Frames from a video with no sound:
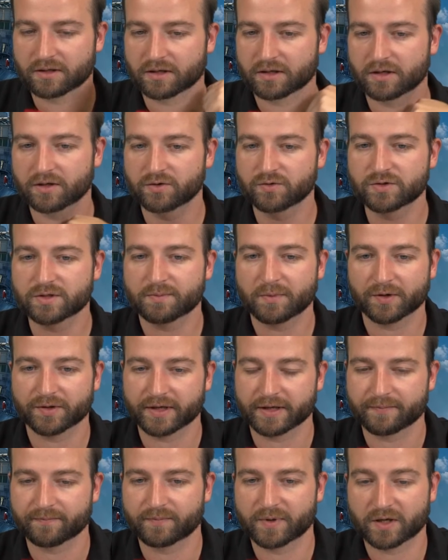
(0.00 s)
use them on
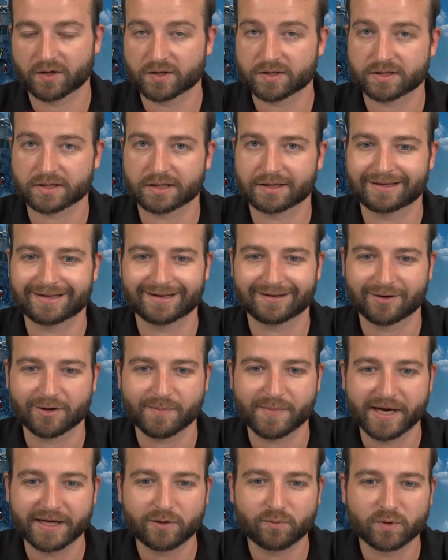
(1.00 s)
there. Because the
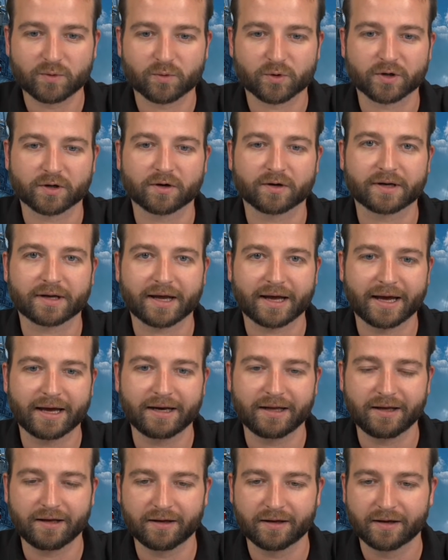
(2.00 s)
commander will work on
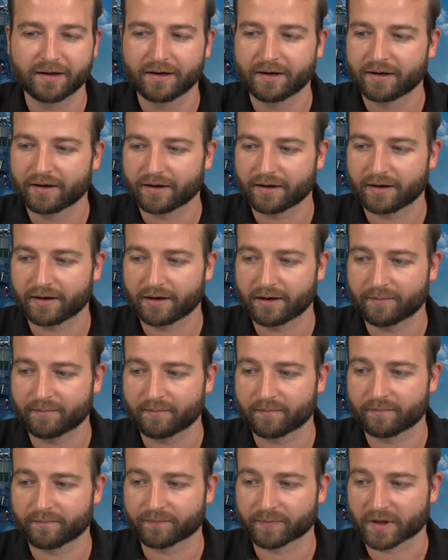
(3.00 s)
any
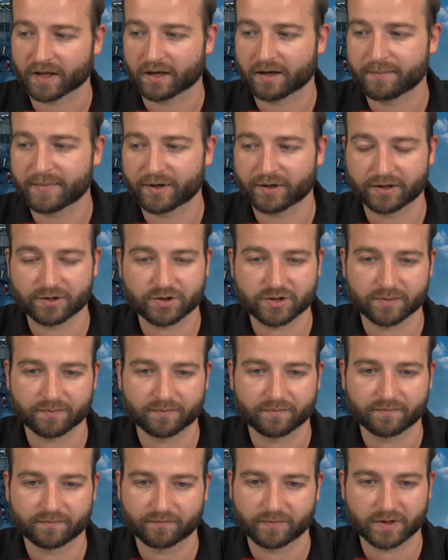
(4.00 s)
American ship
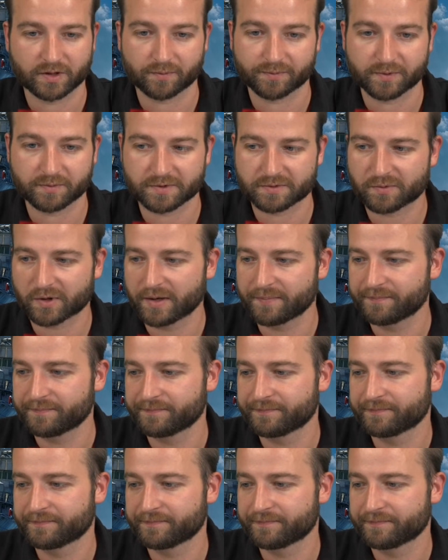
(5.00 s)
with Optimus Prime.